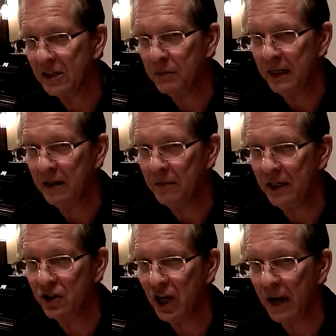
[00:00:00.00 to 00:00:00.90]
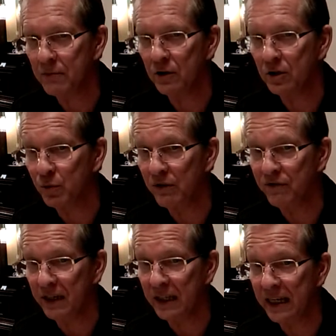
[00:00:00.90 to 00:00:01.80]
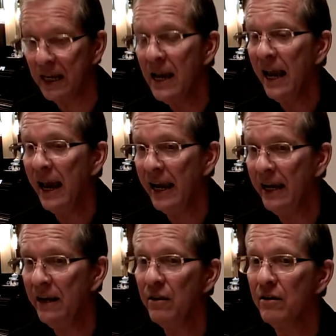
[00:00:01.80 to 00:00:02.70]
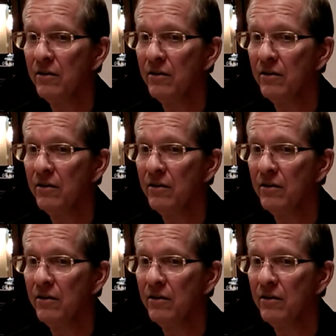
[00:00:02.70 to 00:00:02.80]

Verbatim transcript: expedient means chapter is revealing a